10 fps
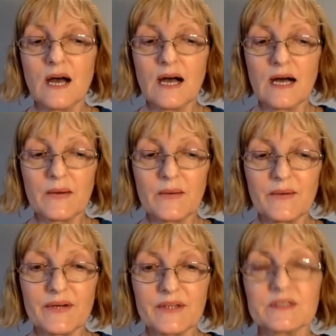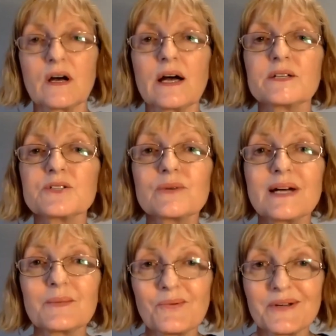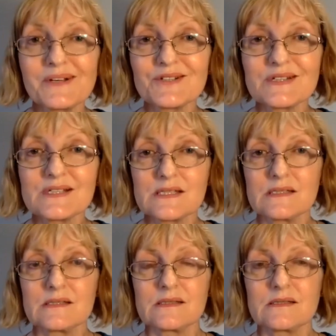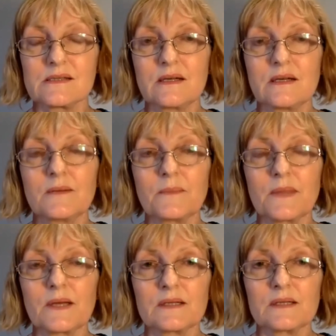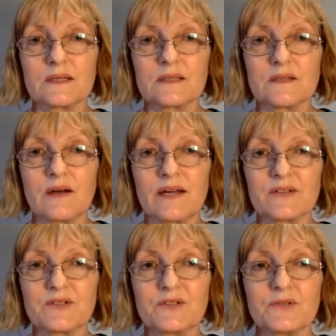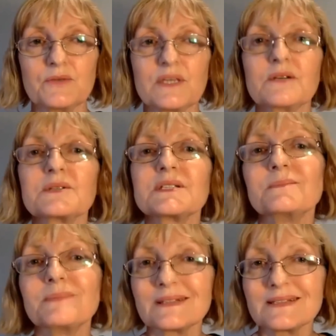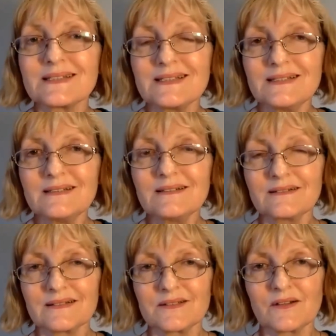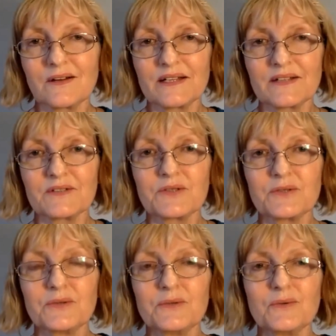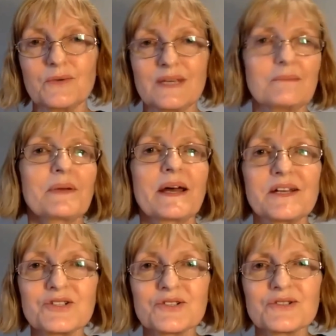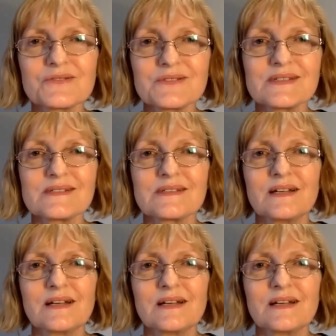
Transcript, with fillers: uh, a dying to our prejudices, uh, a dying to irritability, a dying to impatience,